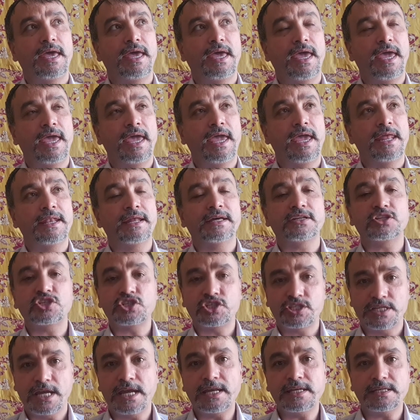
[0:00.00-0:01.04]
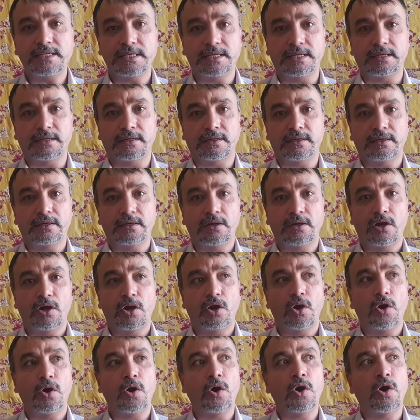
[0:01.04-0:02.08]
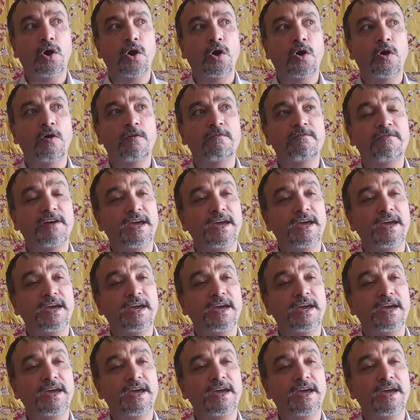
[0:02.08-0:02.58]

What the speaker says: an understanding of